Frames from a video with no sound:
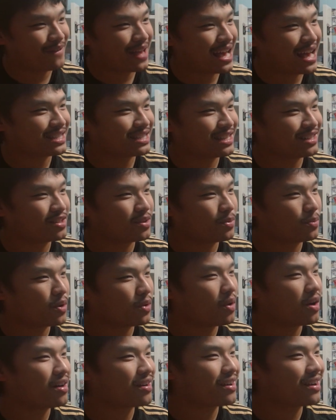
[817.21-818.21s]
passing to
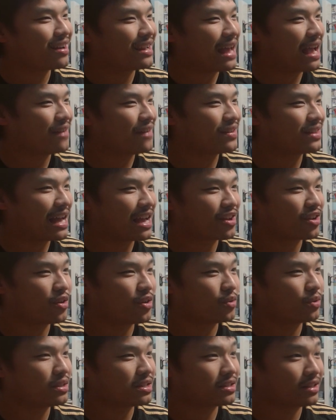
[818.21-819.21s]
Bawanga and having that
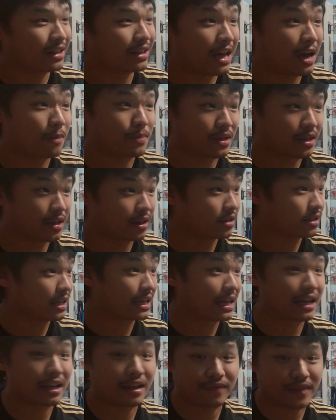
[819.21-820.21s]
goal disallowed, because
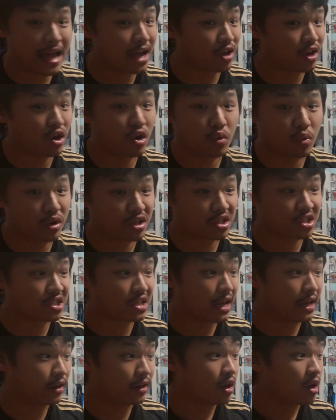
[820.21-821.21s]
again, if that goal would have
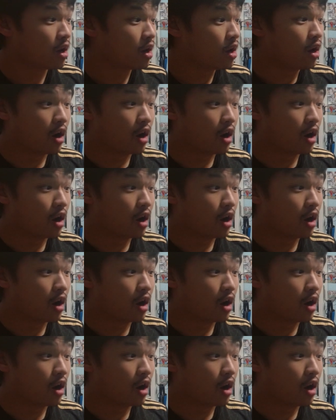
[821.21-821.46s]
stand,